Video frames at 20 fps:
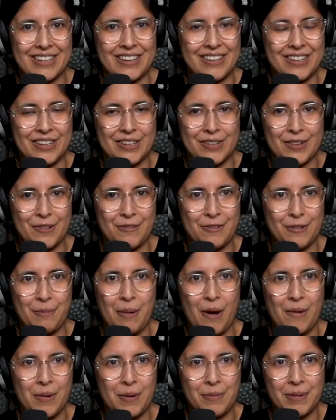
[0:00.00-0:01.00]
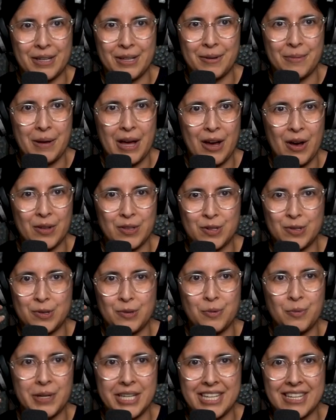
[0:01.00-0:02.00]
uh, you know, for probably about
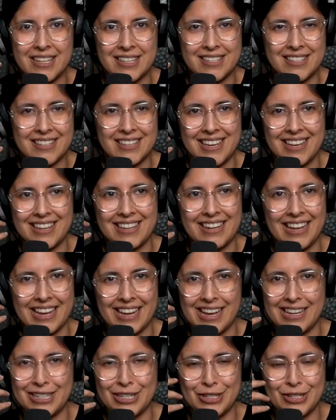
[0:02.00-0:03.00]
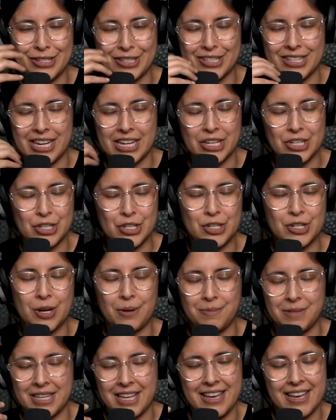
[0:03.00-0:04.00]
two weeks, and I kind of just like
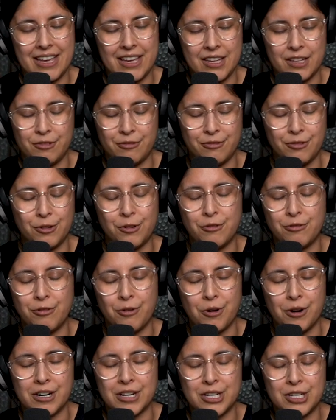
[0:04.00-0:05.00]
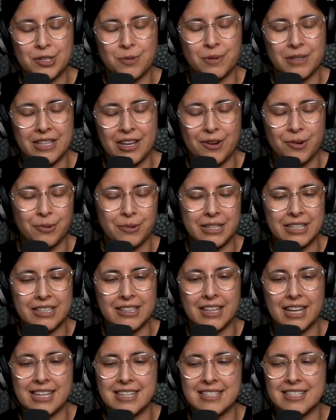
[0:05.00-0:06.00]
jumped ahead full force without
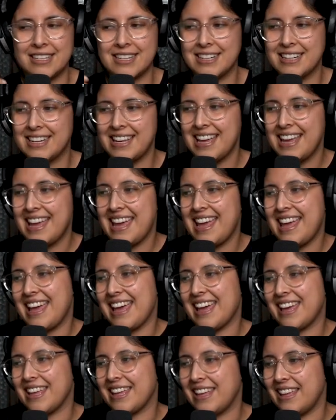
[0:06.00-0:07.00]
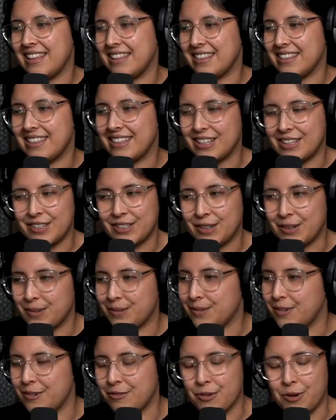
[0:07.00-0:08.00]
realizing. And, you
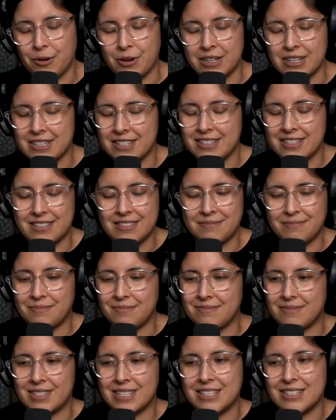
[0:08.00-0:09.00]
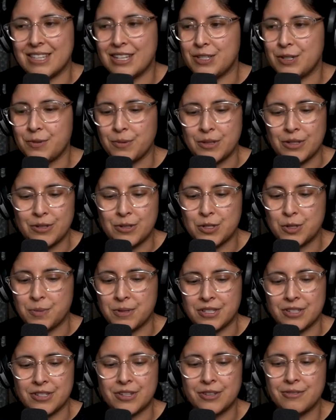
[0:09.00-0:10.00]
know, of course, since I don't use
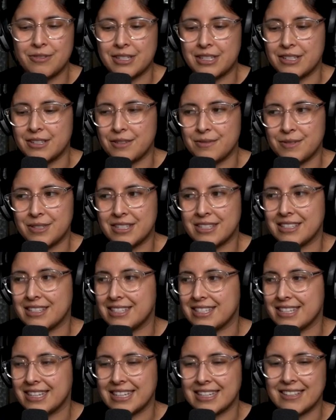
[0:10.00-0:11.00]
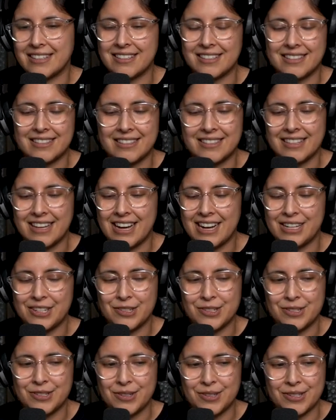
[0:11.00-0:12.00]
preservatives, it's like the
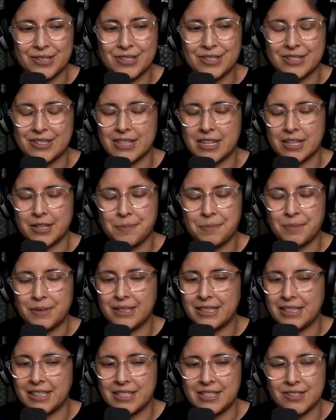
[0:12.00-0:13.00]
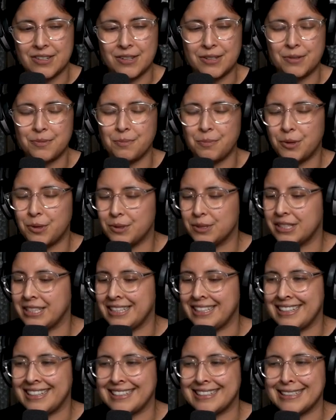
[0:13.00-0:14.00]
hydrosols just like completely started
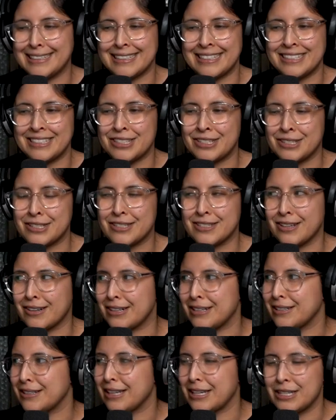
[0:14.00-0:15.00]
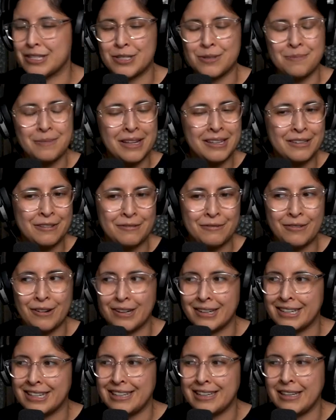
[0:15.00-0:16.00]
molding and it just started like smelling
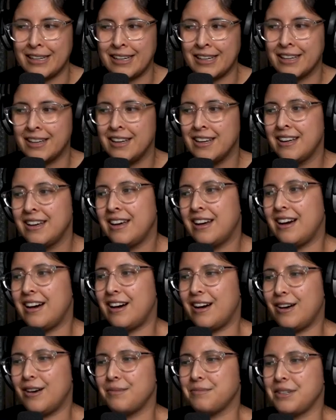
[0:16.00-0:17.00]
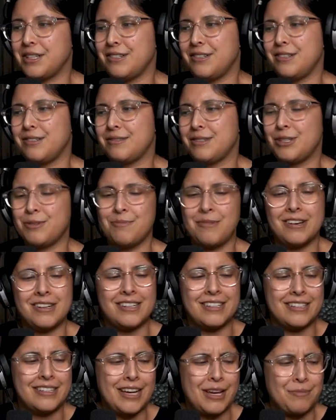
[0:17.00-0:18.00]
funky. Um, you know, Yamada
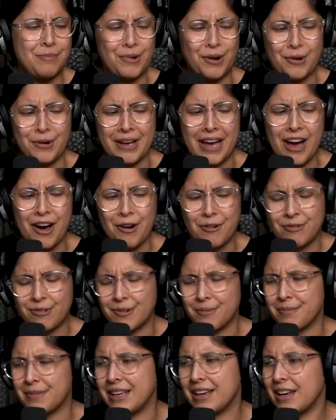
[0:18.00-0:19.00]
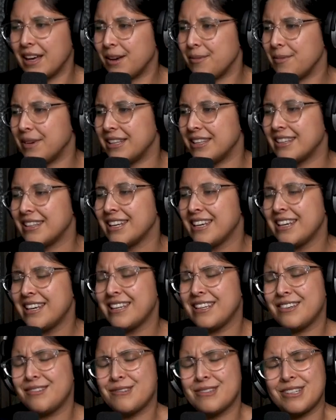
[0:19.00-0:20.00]
and I broke out from them and
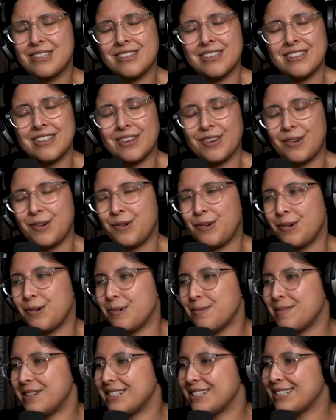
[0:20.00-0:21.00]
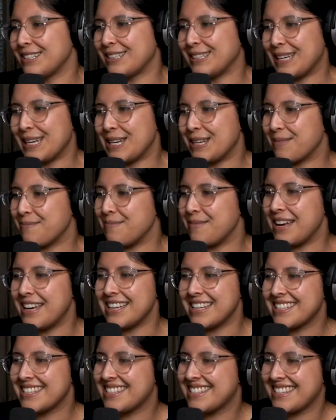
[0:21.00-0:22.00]
it was just like a whole bunch of like
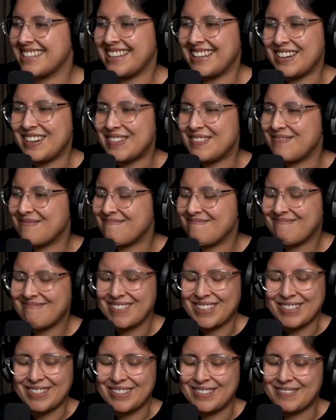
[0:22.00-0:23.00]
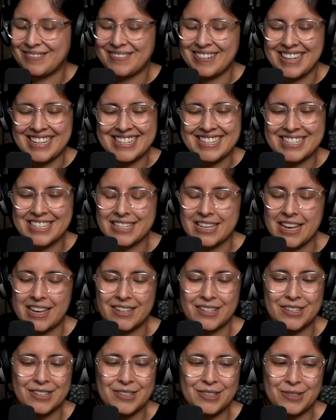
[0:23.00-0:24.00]
mess. Um, you know, I just
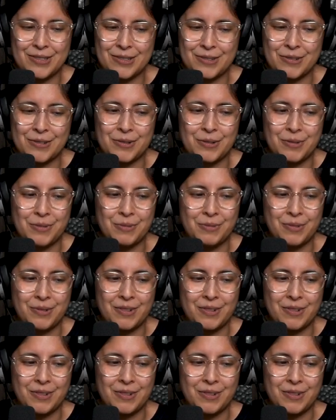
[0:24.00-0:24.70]
had to do